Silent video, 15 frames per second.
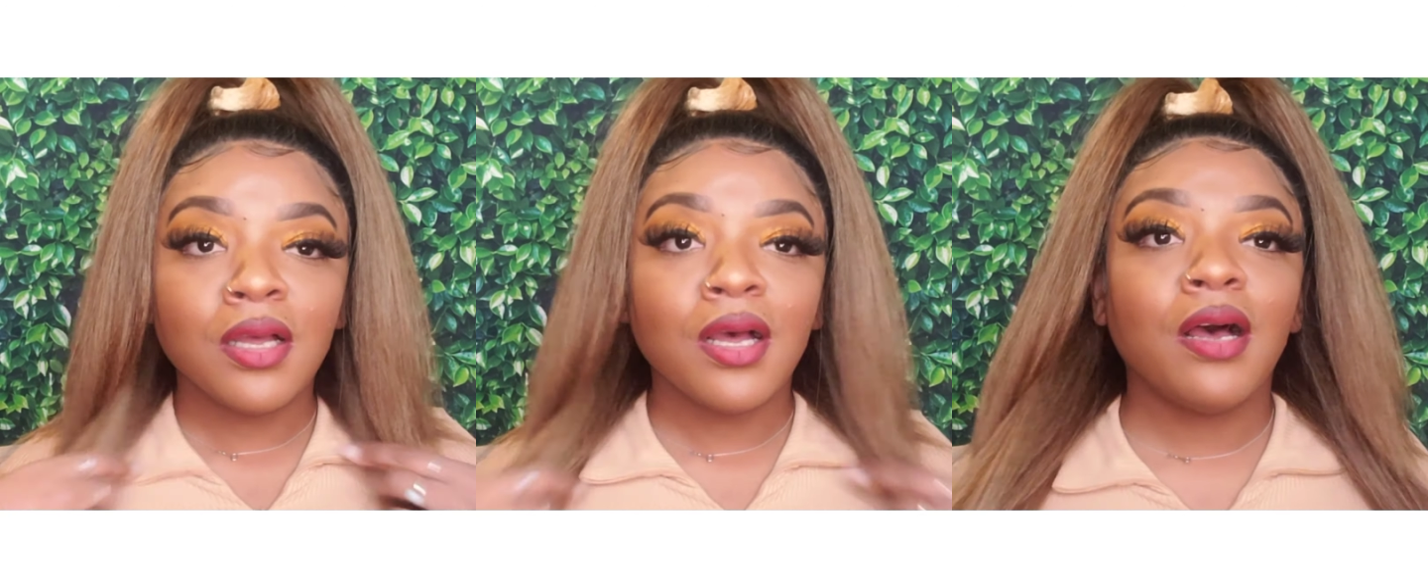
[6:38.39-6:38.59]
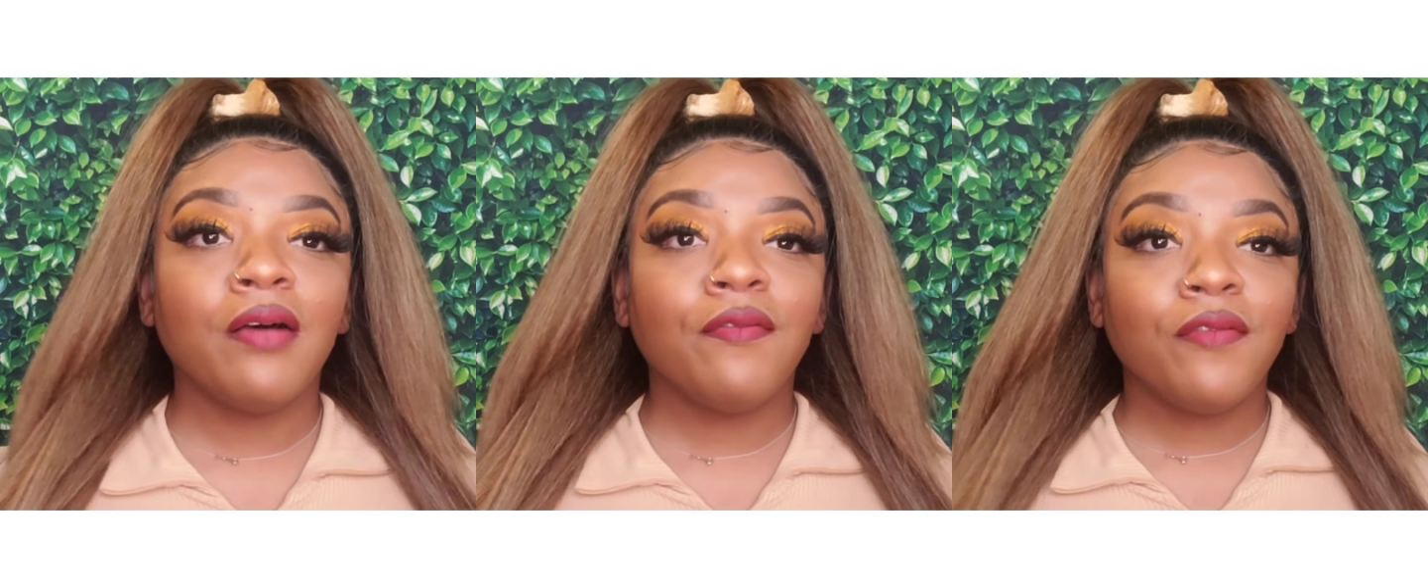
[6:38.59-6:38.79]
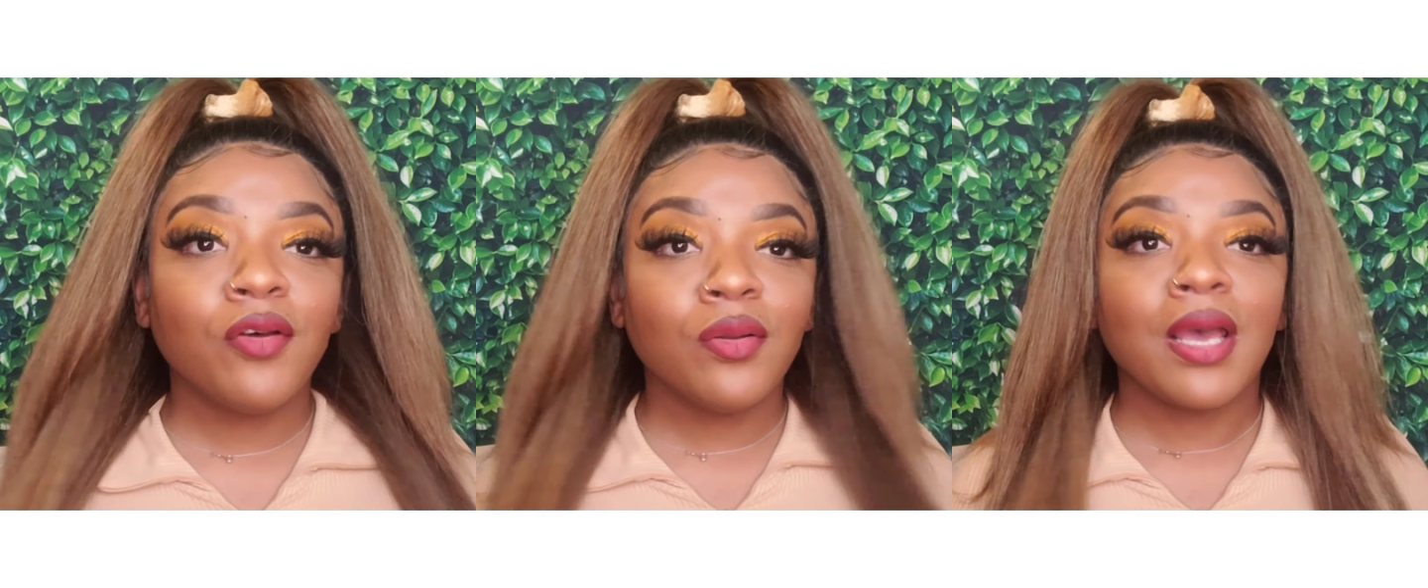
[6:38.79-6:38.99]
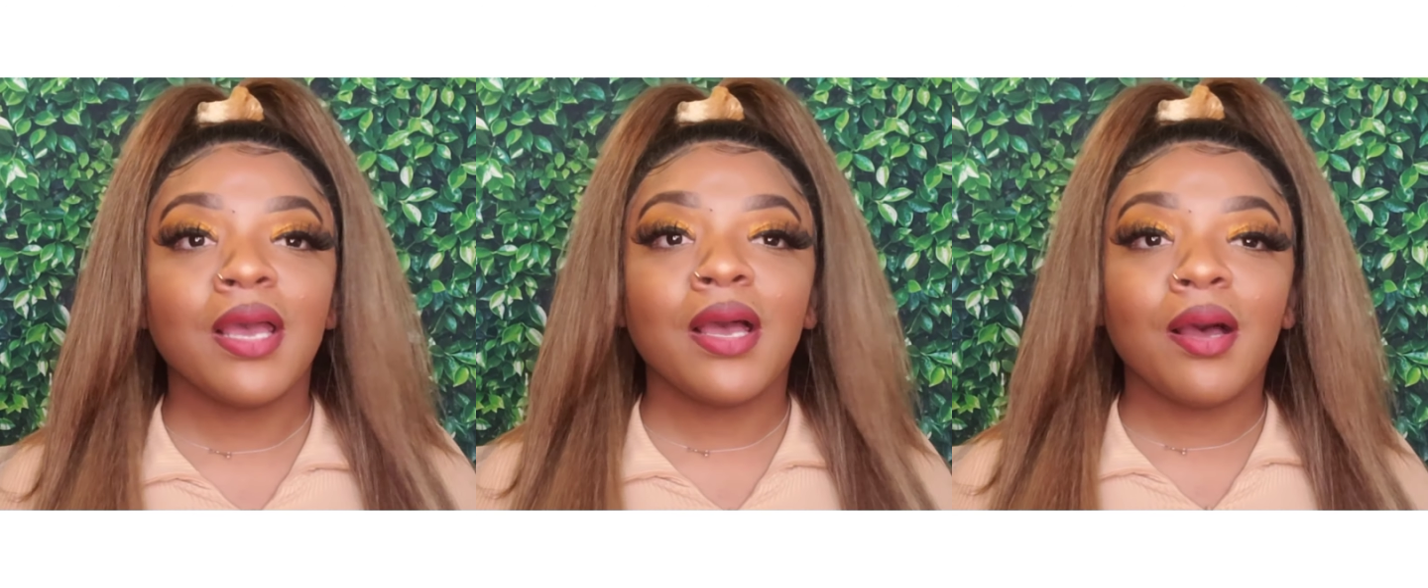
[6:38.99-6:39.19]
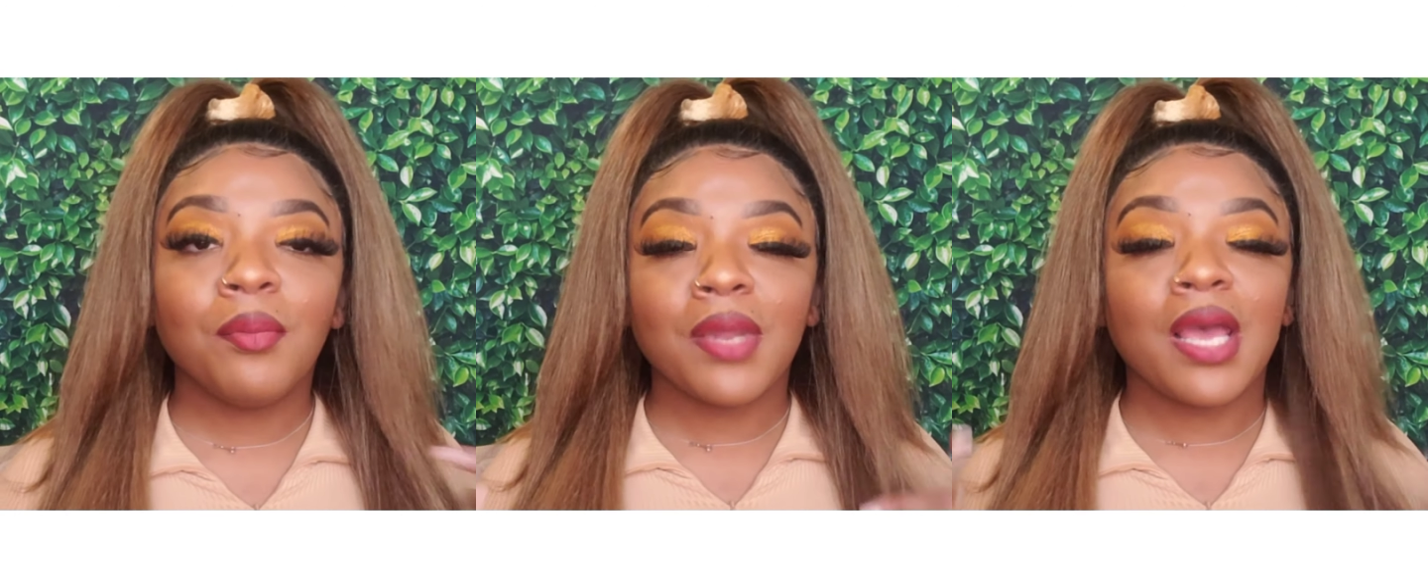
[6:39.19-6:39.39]
I feel like
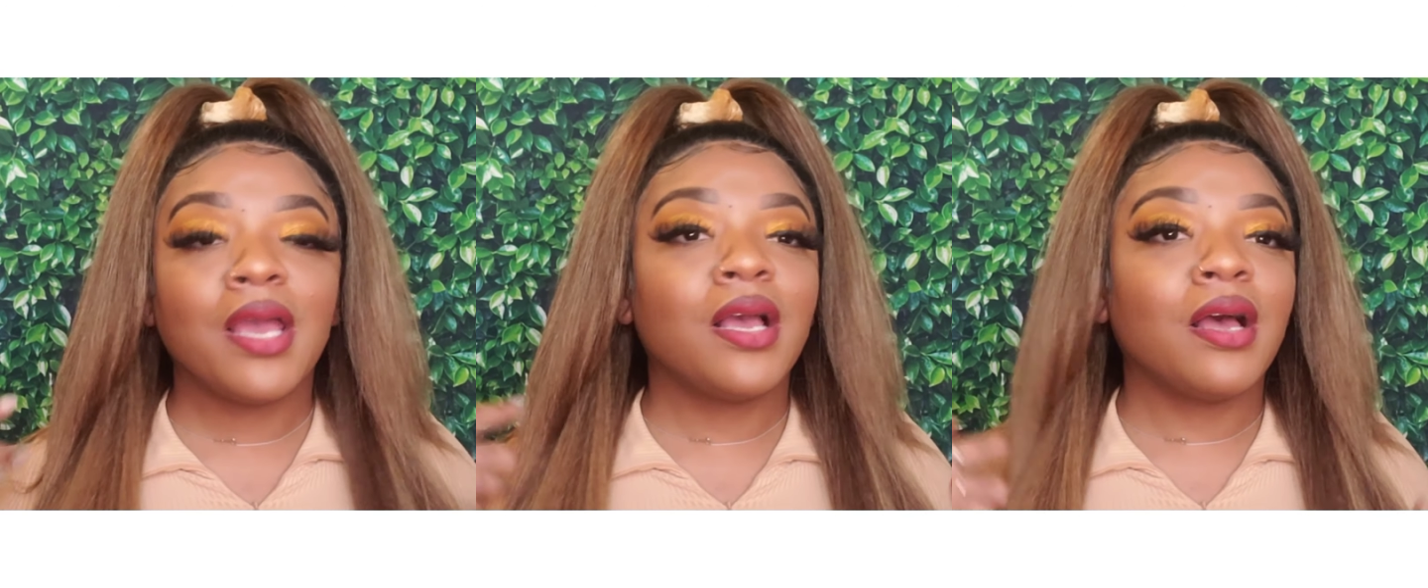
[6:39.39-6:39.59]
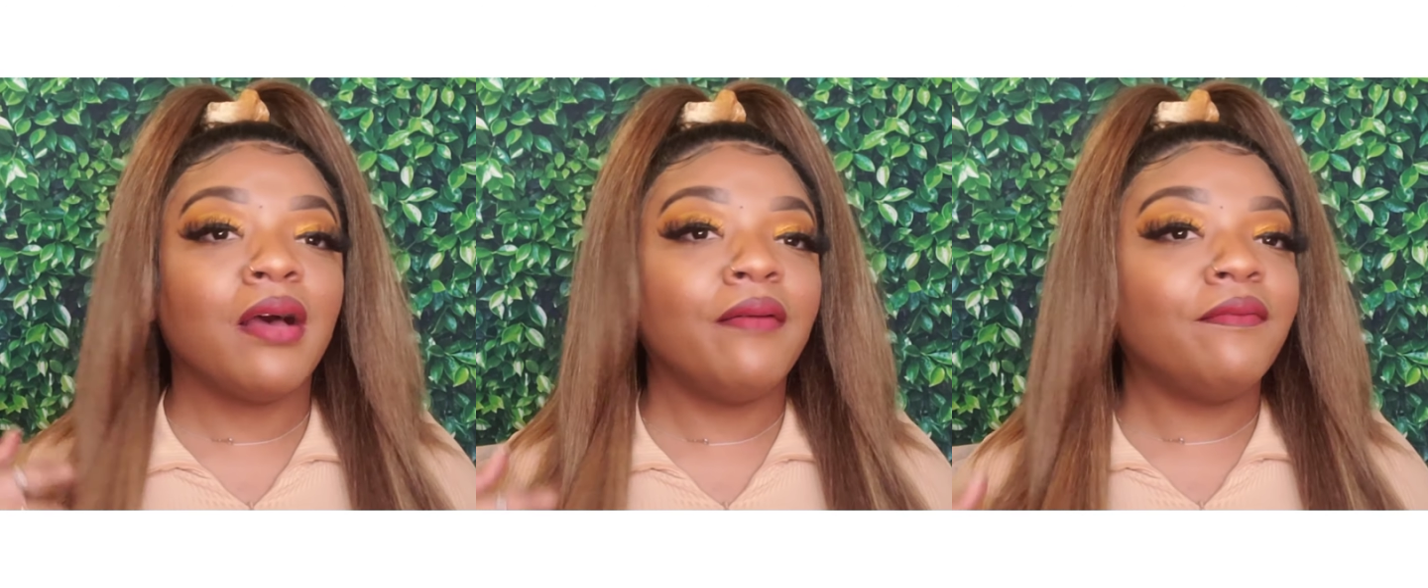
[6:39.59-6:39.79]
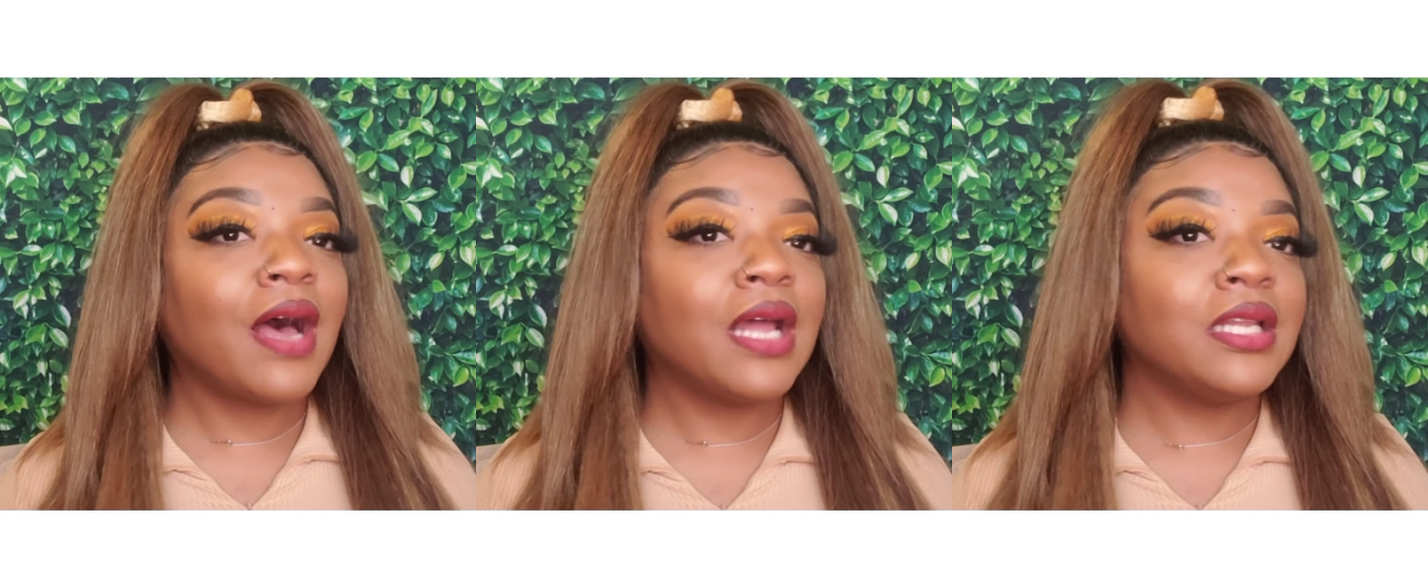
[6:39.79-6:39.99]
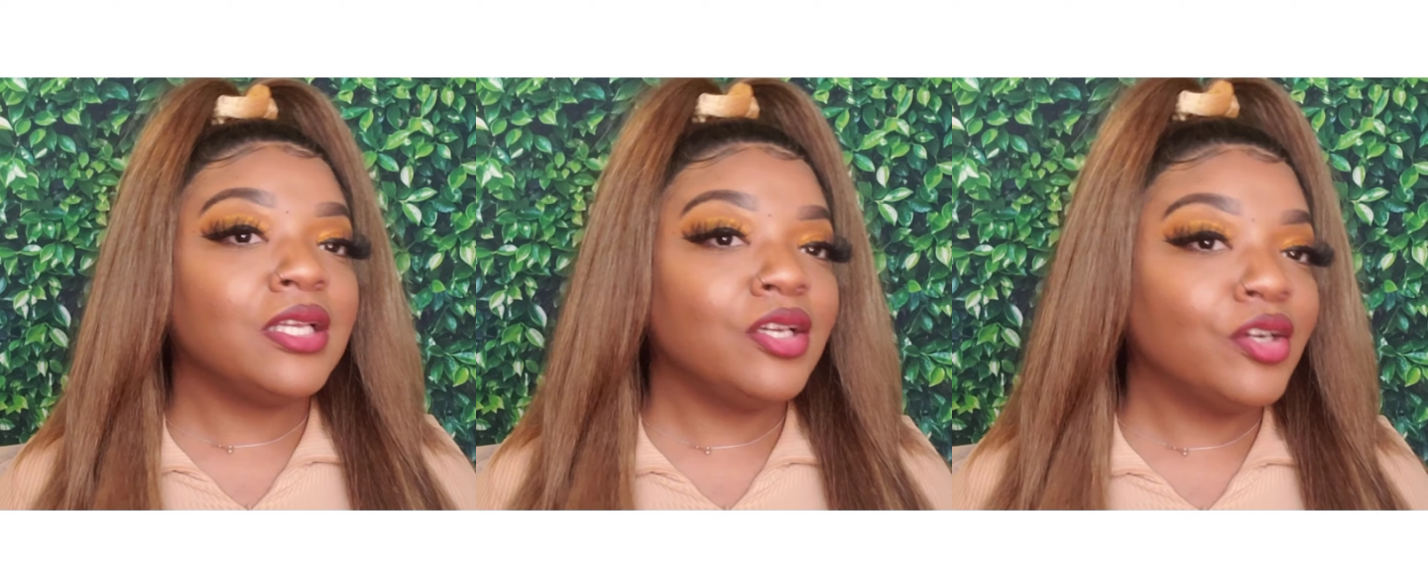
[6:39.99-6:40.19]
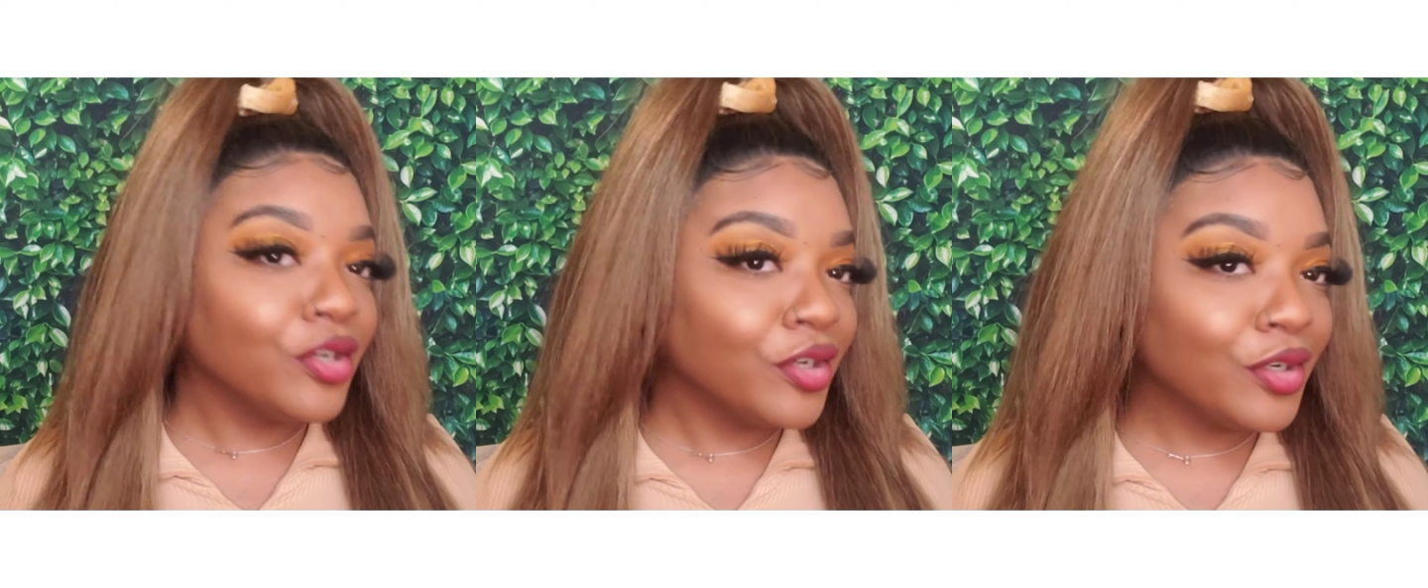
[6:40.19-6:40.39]
I'm like a valley
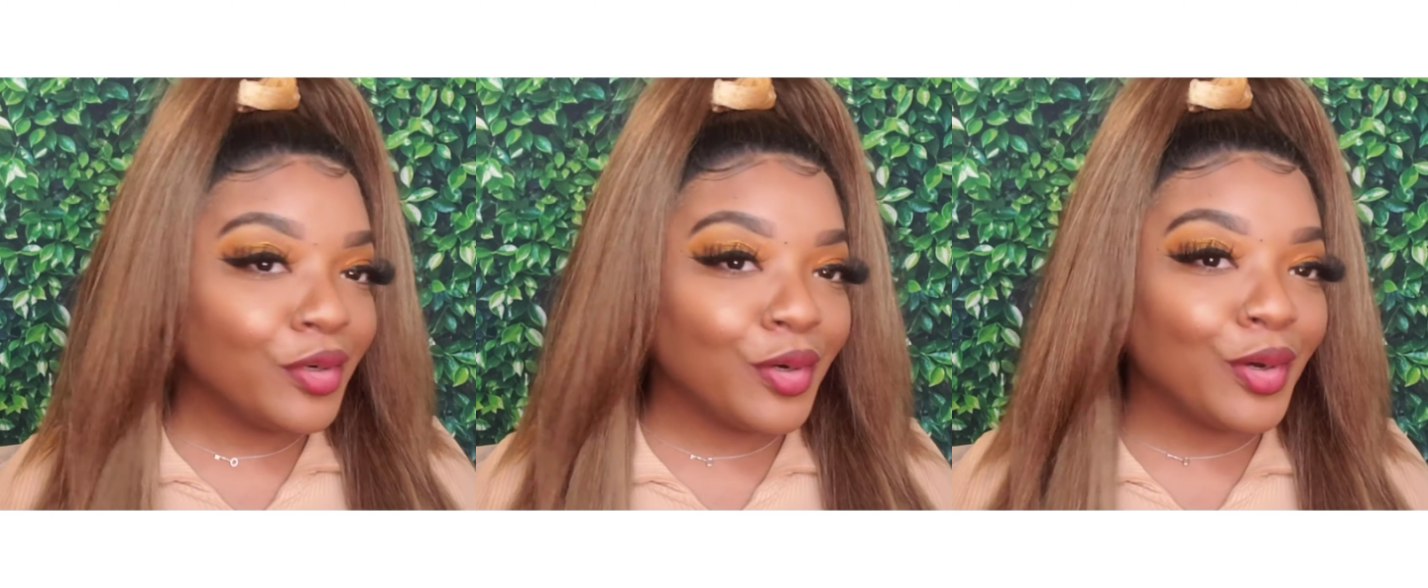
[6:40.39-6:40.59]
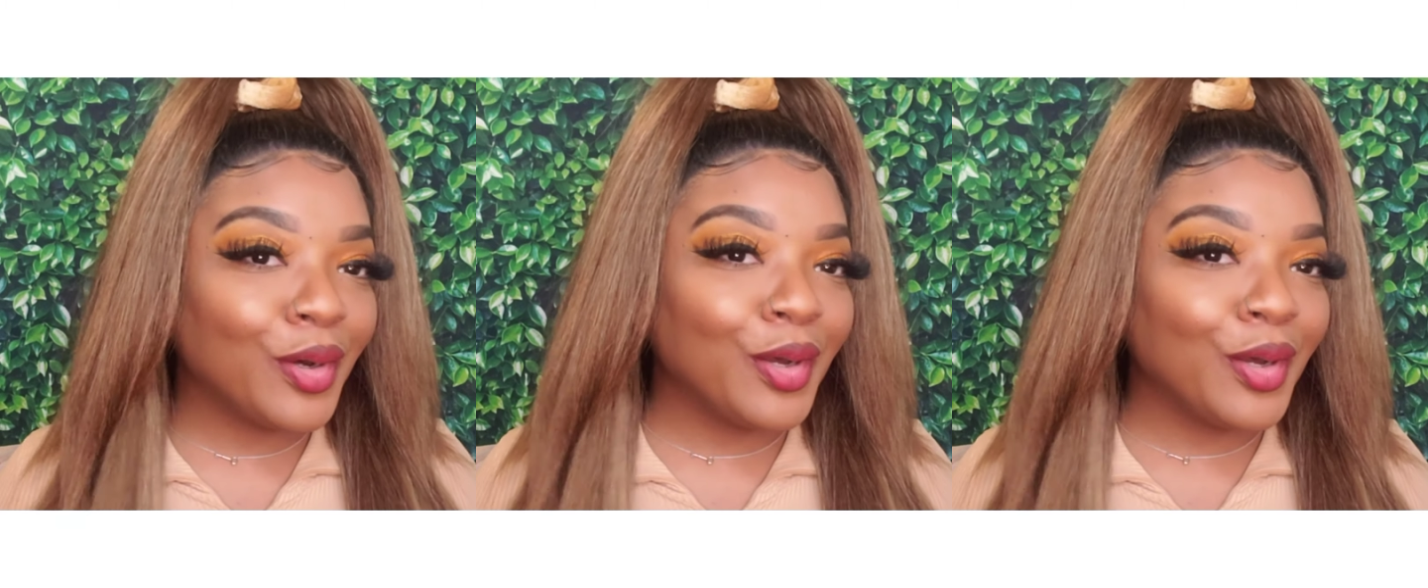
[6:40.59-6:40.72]
girl